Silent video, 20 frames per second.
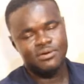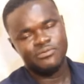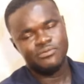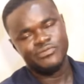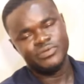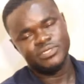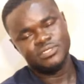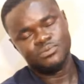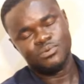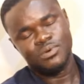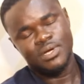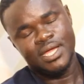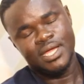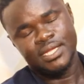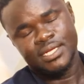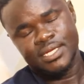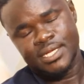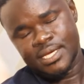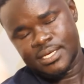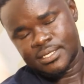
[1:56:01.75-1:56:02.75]
office
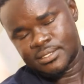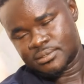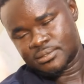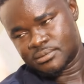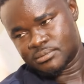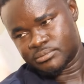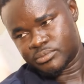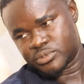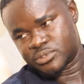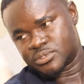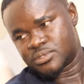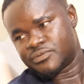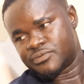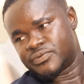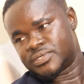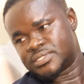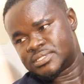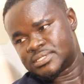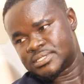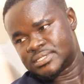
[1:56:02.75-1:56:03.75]
Wakanda, post
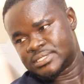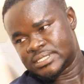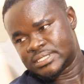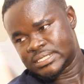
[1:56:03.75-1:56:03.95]
office.